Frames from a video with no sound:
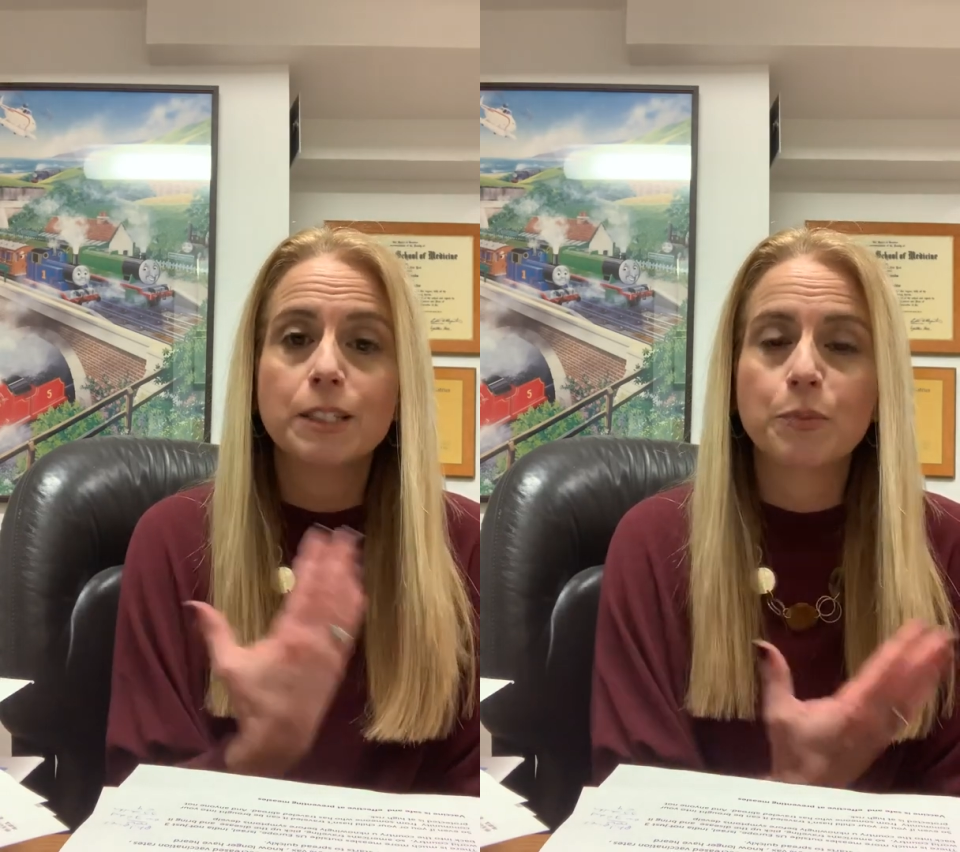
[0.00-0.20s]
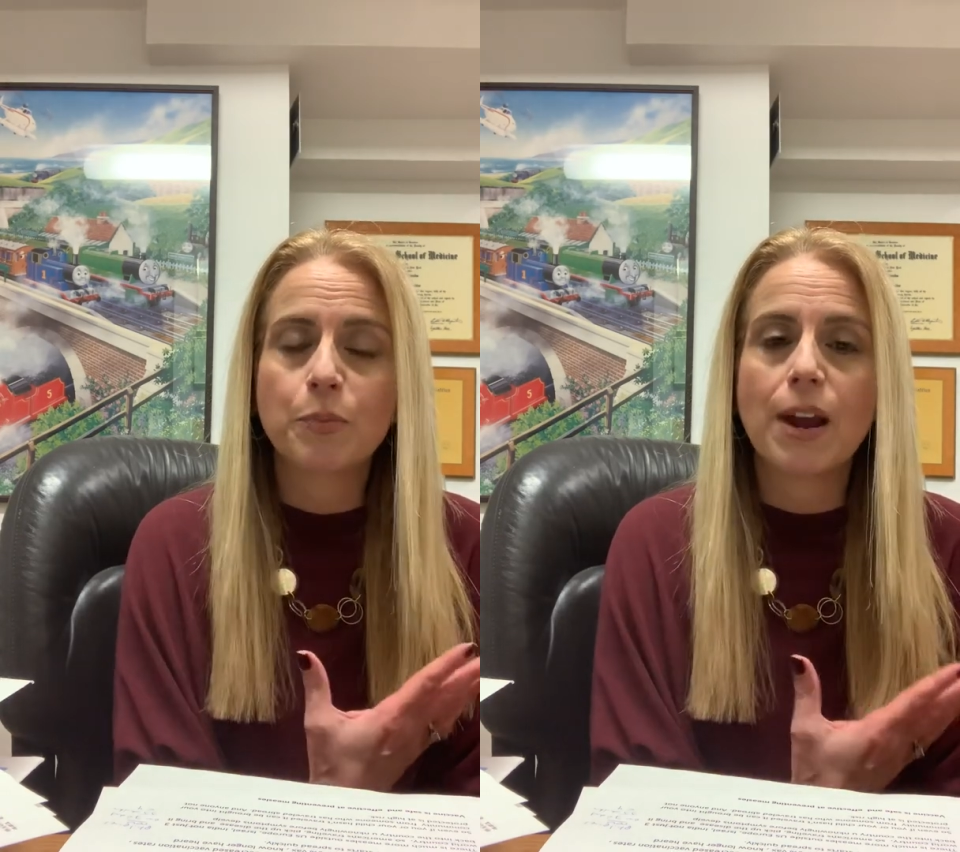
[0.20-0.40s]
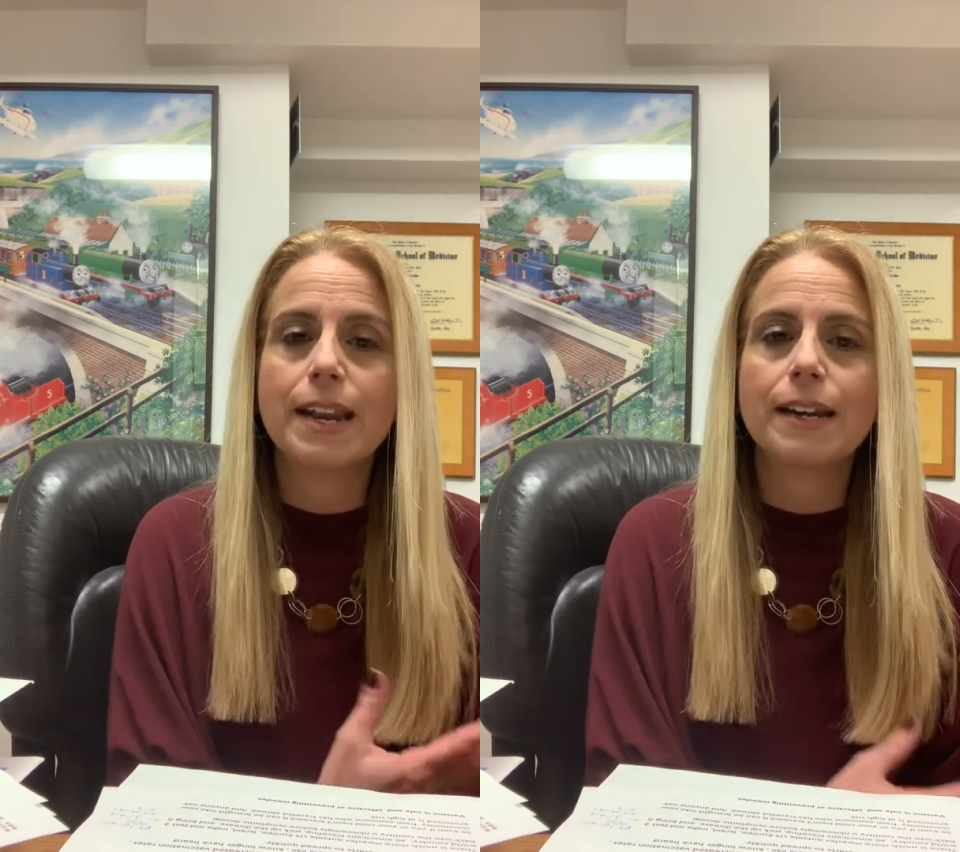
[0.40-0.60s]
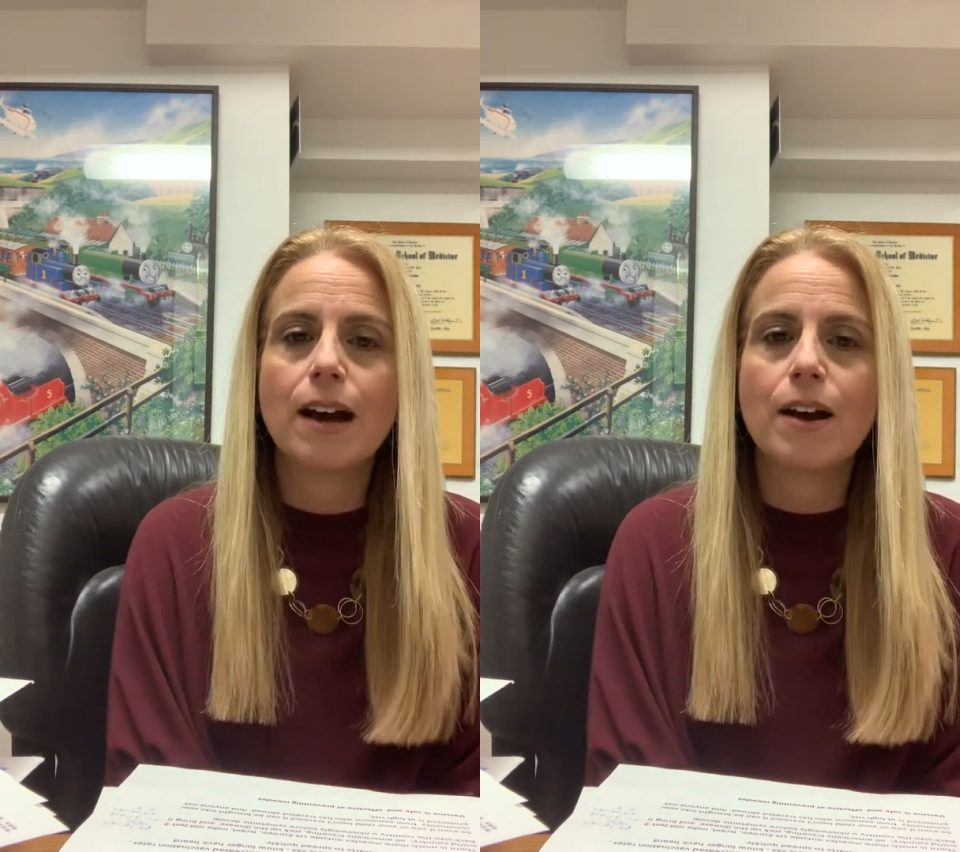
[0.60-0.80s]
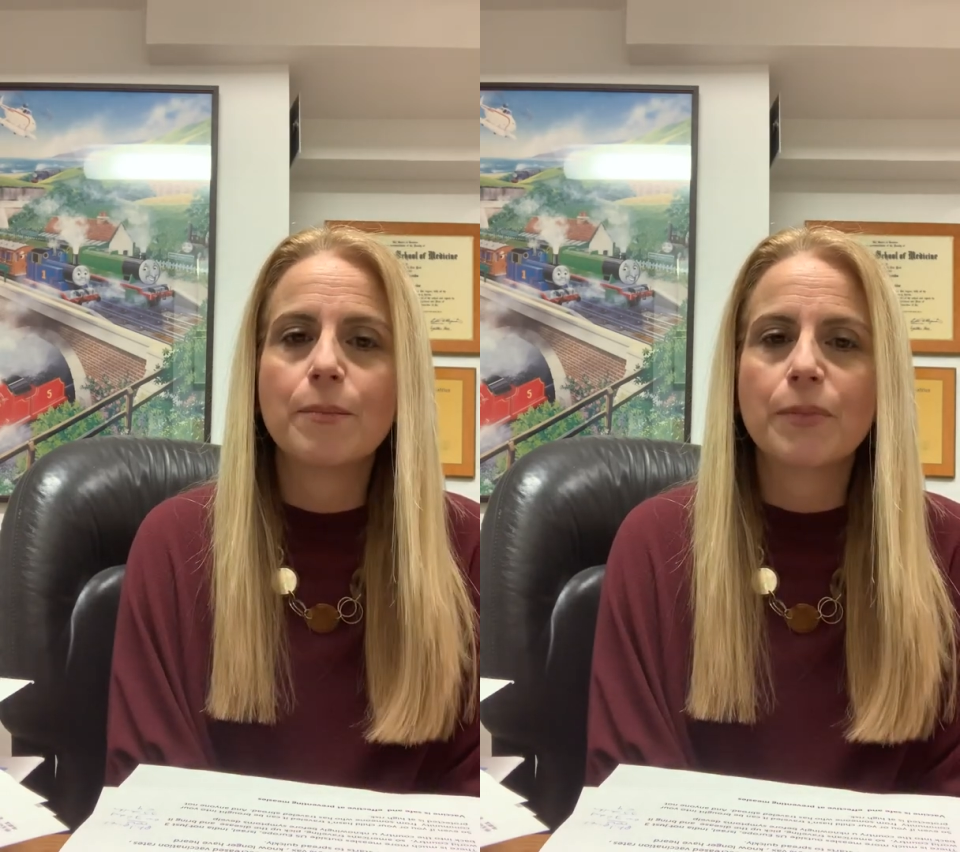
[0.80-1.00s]
spread
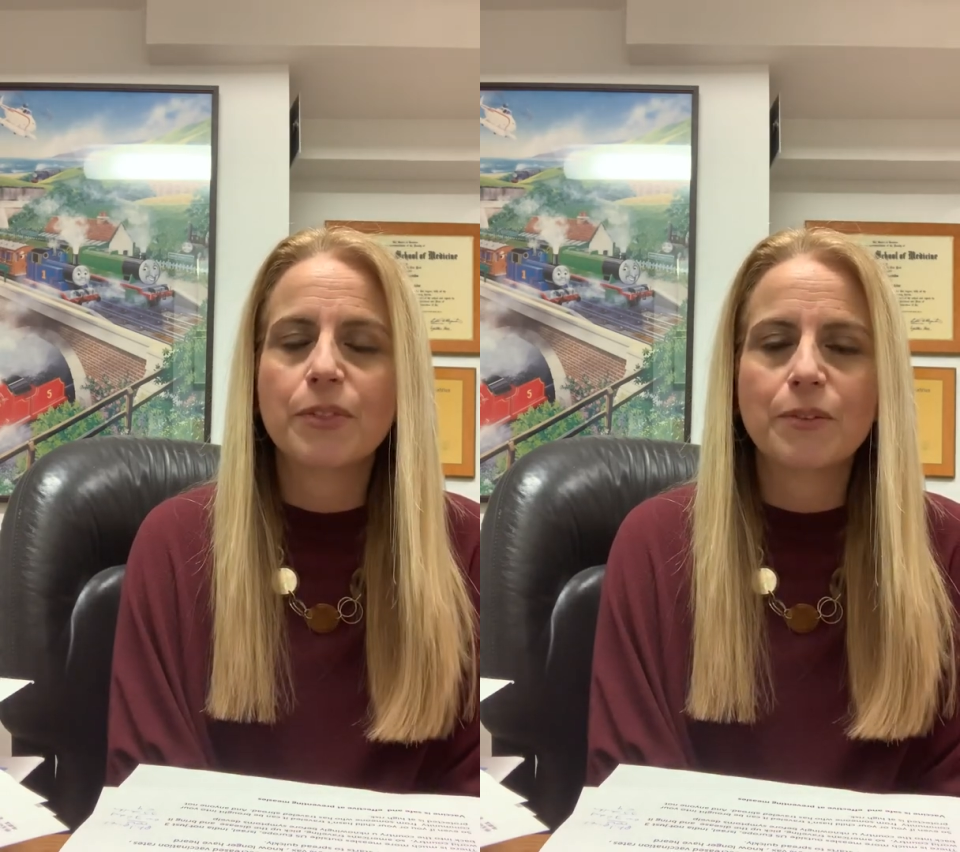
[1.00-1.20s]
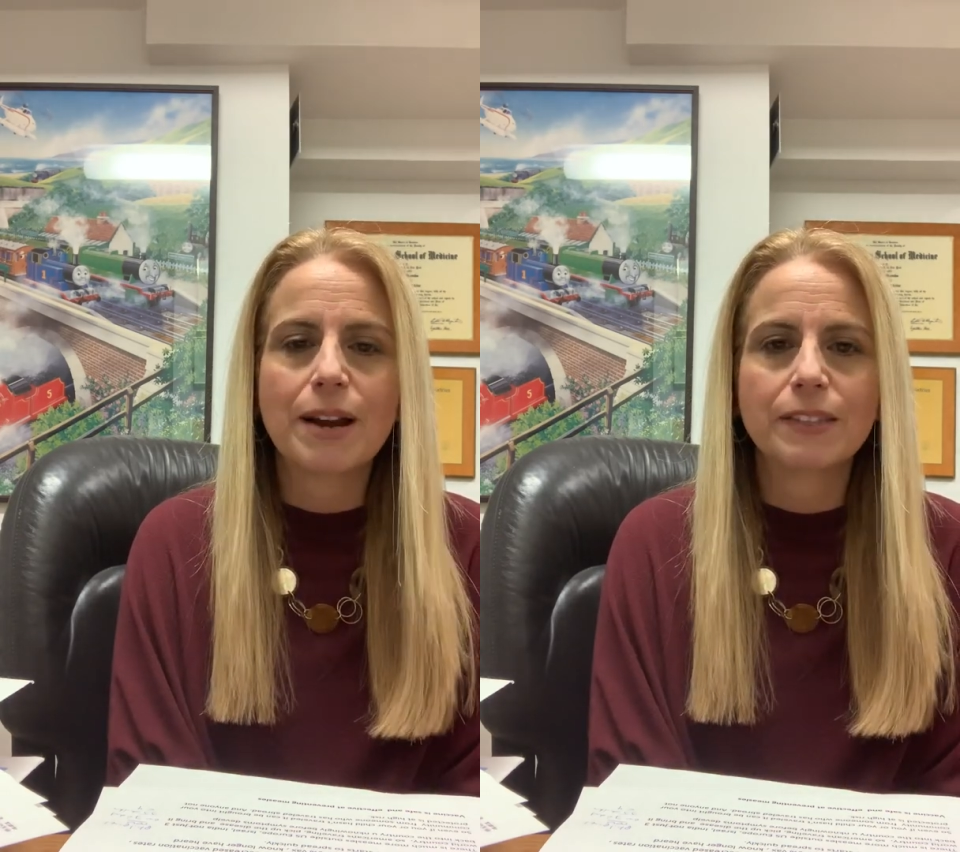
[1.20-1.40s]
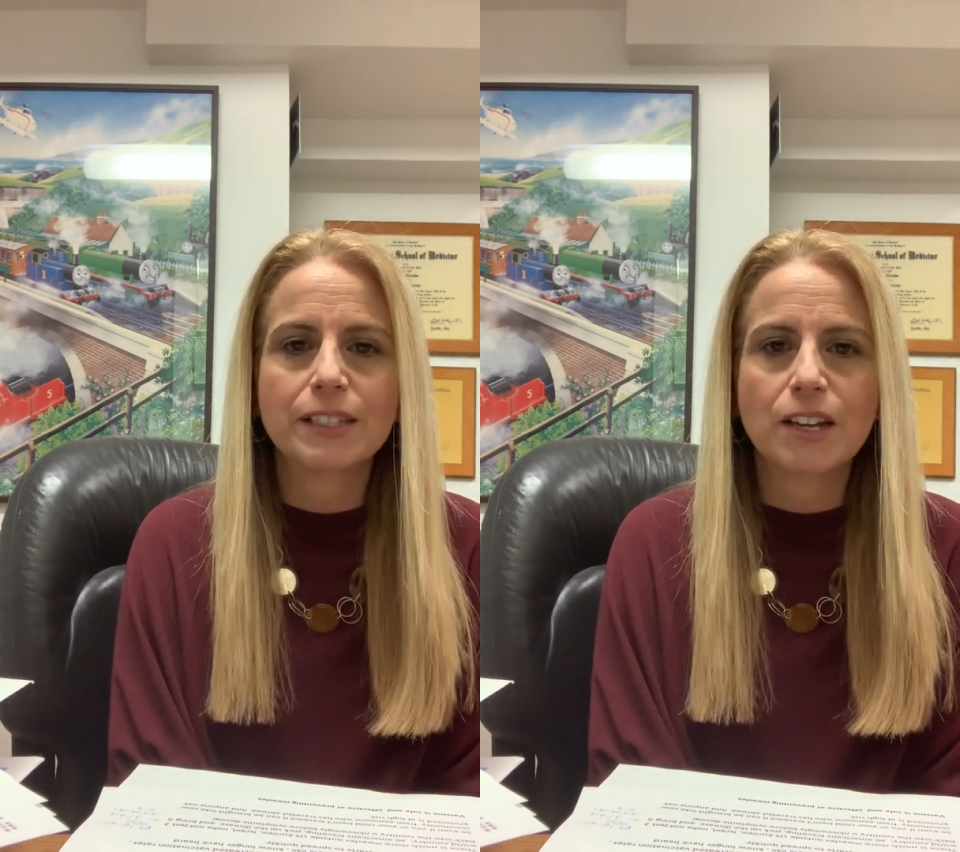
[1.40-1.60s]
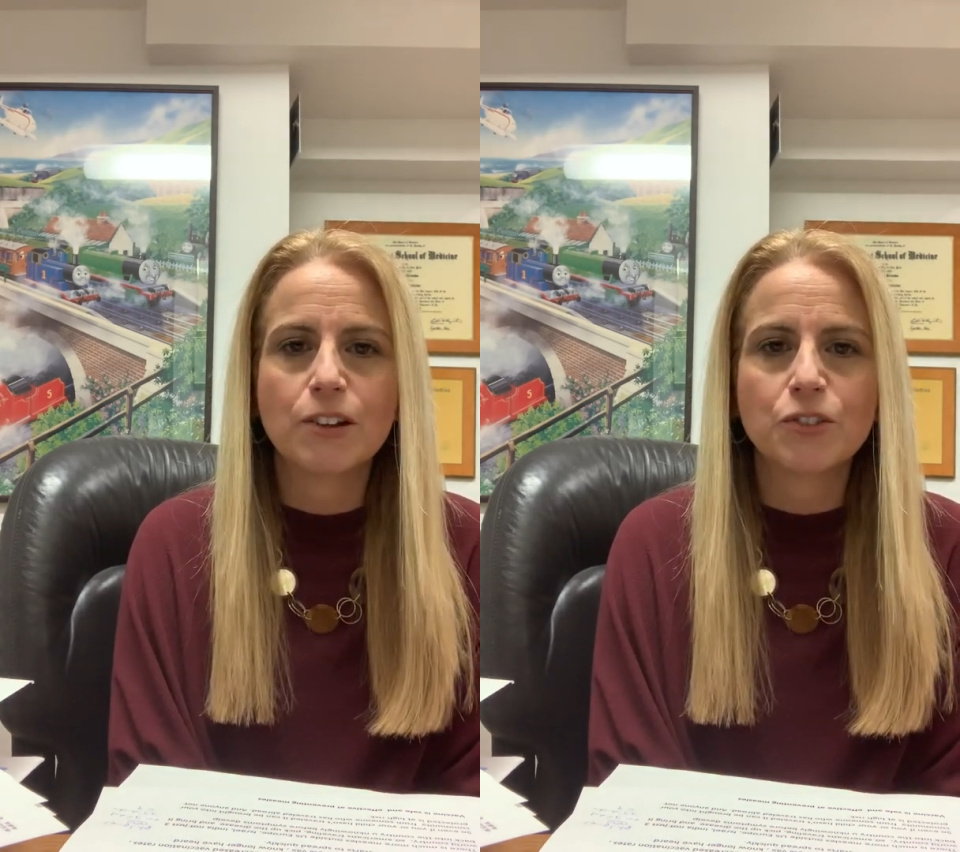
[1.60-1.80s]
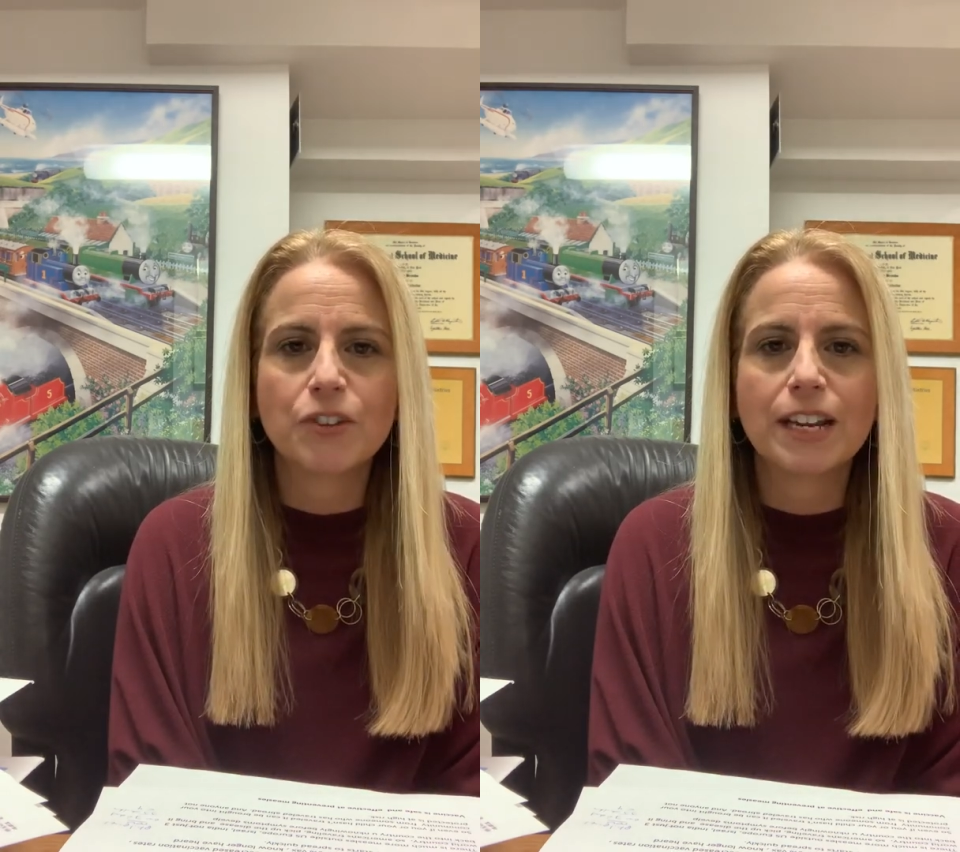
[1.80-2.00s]
throughout this
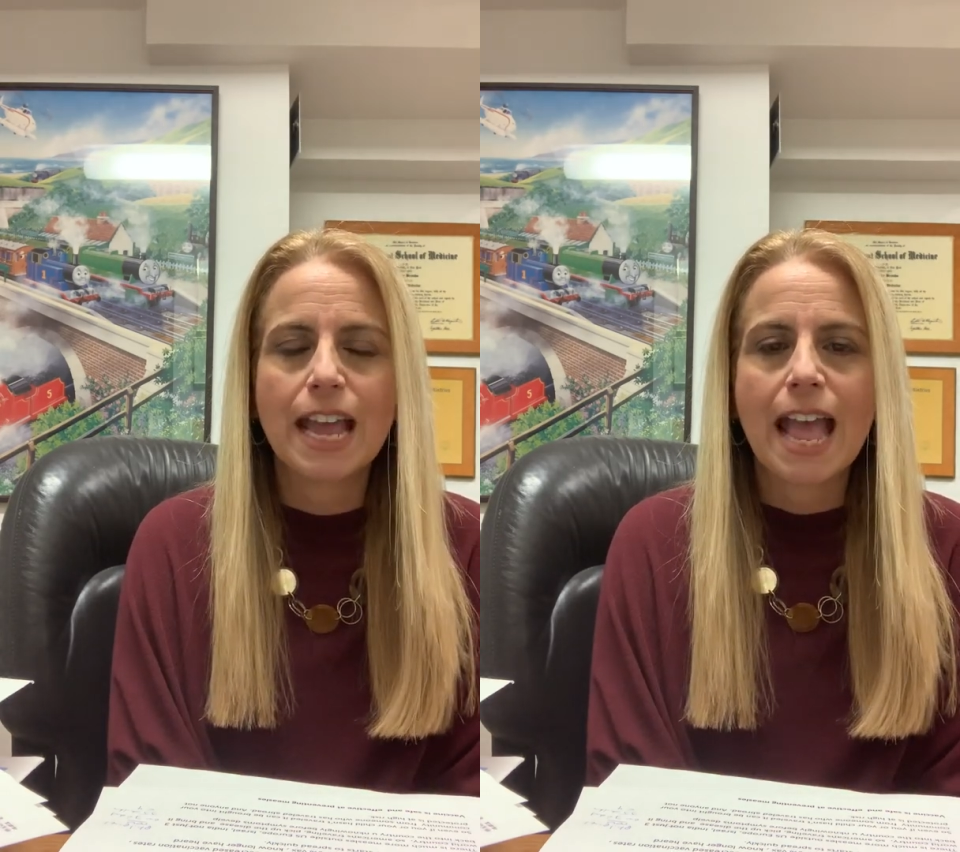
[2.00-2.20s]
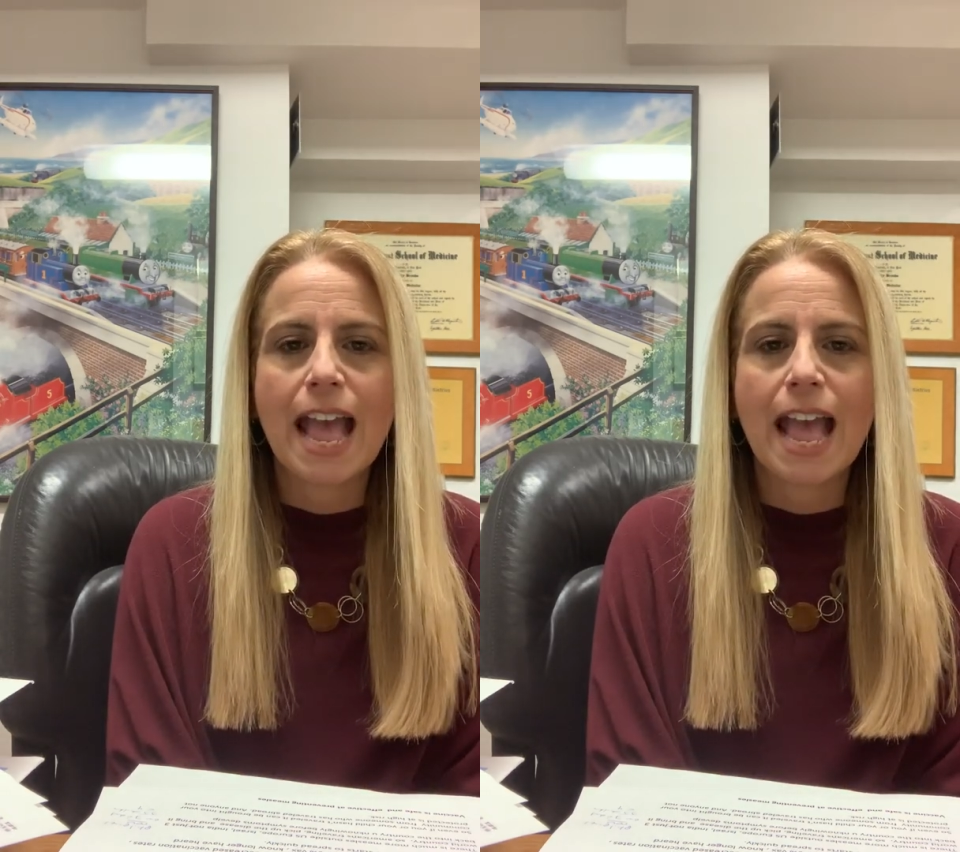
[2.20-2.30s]
country.